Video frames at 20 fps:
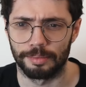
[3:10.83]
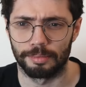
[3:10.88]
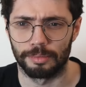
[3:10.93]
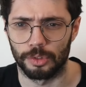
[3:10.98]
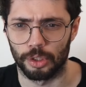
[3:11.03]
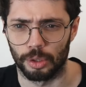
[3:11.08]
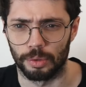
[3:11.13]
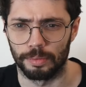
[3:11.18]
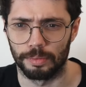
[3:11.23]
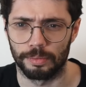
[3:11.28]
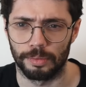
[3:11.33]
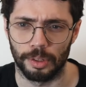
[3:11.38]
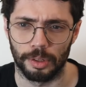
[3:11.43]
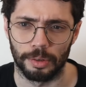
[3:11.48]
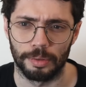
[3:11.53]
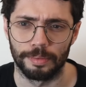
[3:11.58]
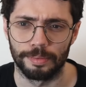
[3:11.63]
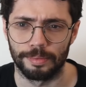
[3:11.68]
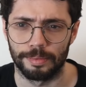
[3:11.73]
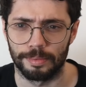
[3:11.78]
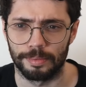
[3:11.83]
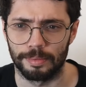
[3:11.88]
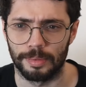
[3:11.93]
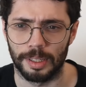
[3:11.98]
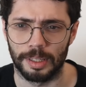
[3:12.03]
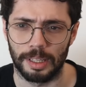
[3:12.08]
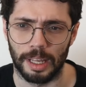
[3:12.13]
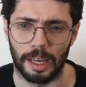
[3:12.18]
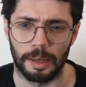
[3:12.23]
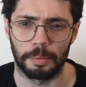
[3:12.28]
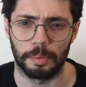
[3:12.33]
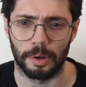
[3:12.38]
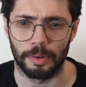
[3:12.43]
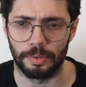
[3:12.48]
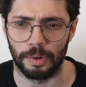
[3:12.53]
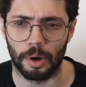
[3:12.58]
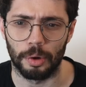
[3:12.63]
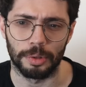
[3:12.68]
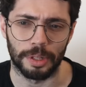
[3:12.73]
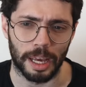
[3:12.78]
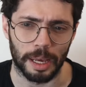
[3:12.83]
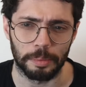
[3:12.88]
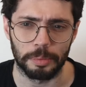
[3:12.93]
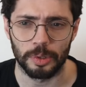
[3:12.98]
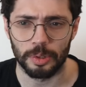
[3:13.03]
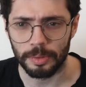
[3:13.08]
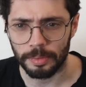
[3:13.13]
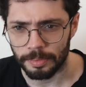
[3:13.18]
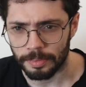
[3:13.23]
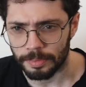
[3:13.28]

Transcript: So, the type of all types.